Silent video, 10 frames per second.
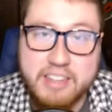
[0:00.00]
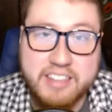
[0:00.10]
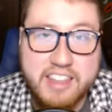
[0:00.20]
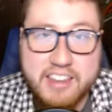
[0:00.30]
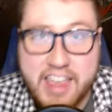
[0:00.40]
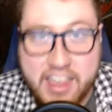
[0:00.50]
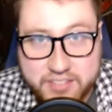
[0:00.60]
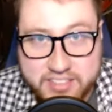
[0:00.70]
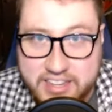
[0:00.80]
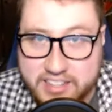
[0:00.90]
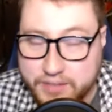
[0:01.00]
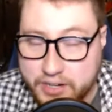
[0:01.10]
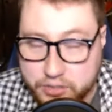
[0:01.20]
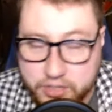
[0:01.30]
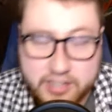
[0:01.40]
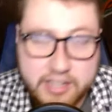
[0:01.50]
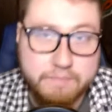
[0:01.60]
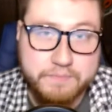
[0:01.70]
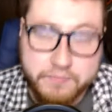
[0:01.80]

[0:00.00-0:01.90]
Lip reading: Now, the AFC is very tricky.